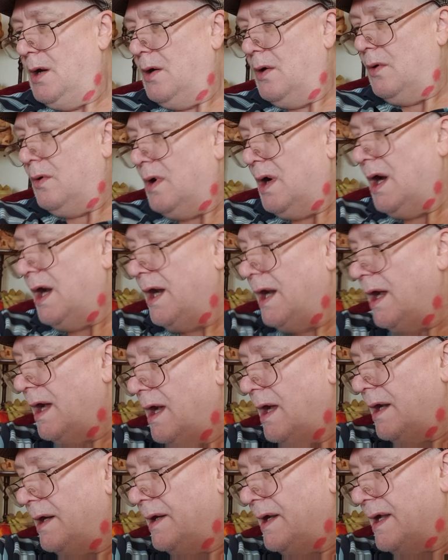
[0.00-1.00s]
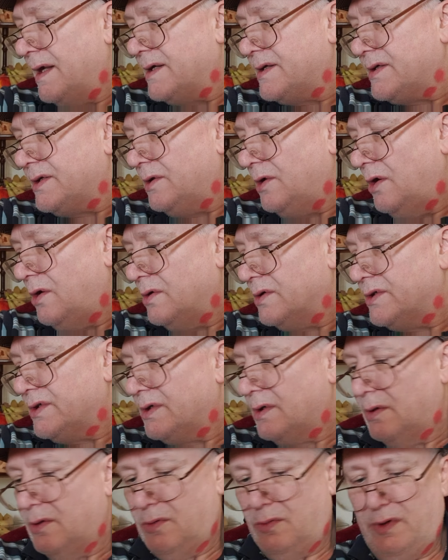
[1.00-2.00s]
Right, our next slot
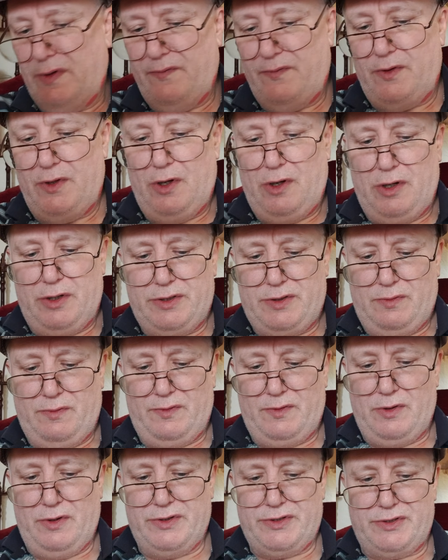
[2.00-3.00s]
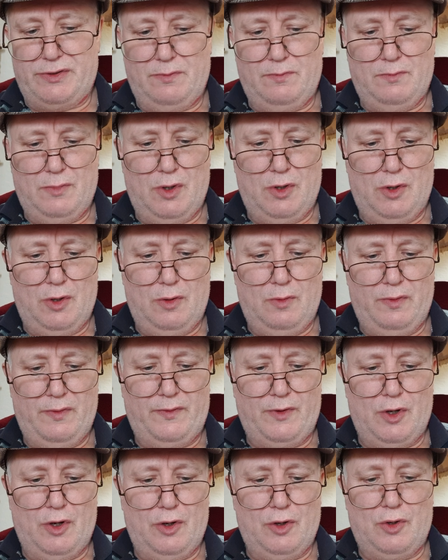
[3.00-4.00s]
we've got. We've got some more.
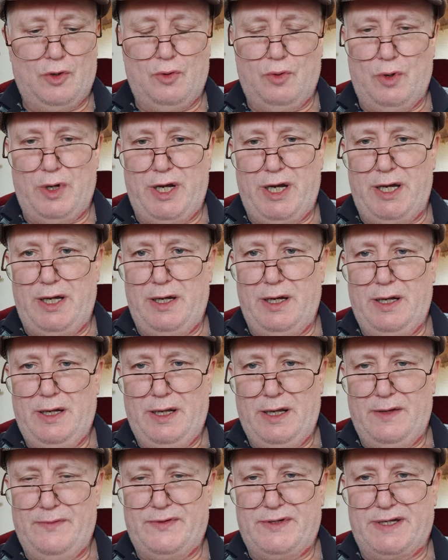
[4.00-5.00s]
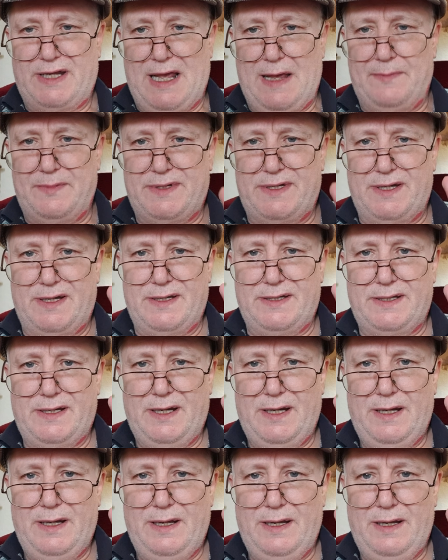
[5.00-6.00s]
We've got Queen of scepters
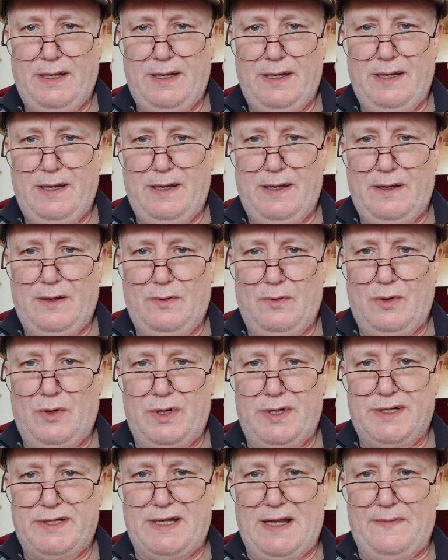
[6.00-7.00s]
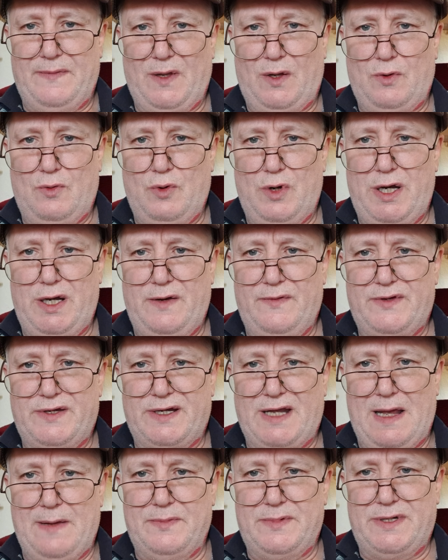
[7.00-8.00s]
We're going to send the Queen of
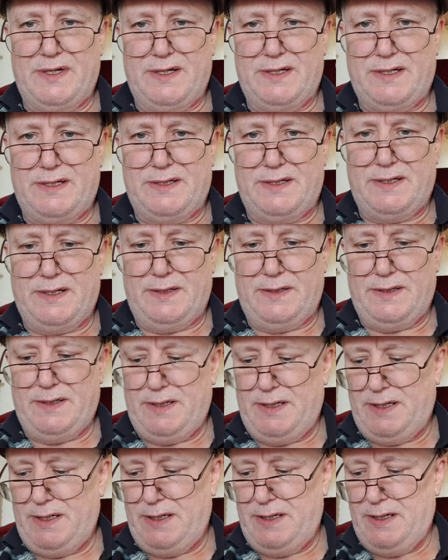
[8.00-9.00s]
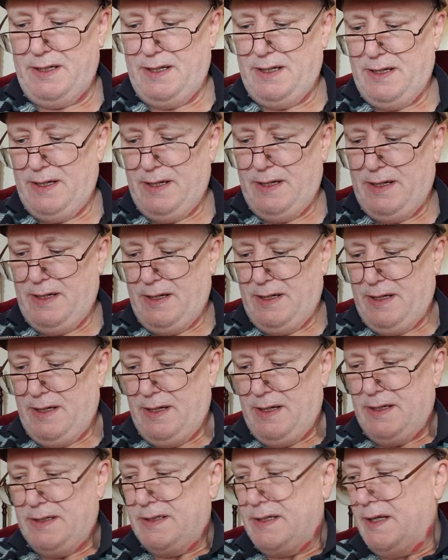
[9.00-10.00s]
scepters to the
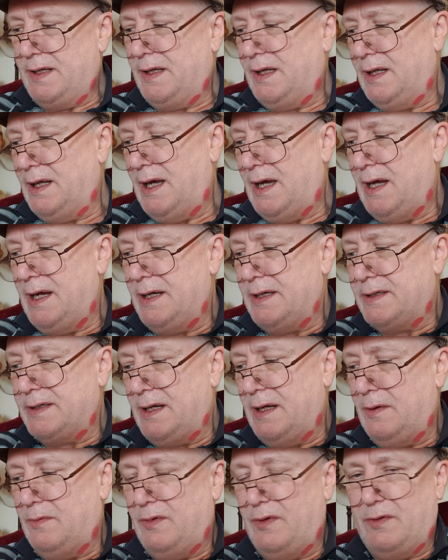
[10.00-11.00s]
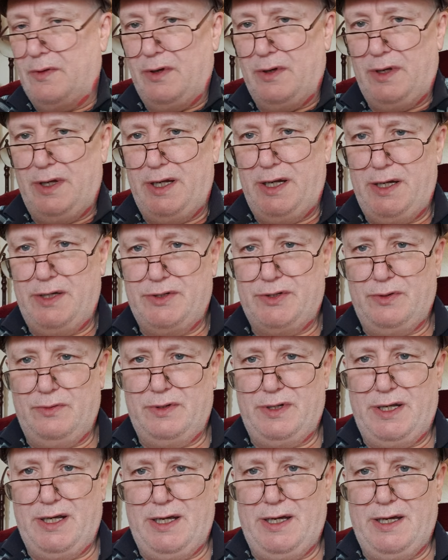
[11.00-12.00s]
to the light. And we've got
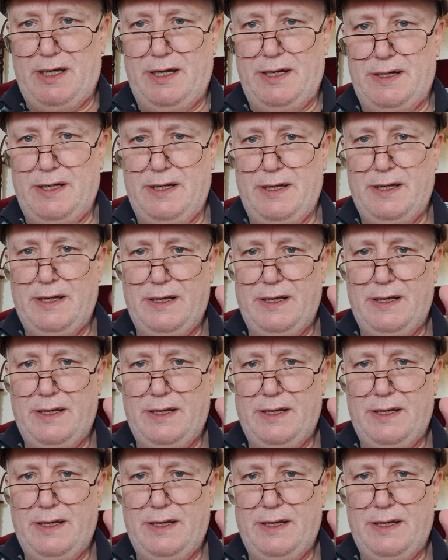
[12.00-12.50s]
Angel Card.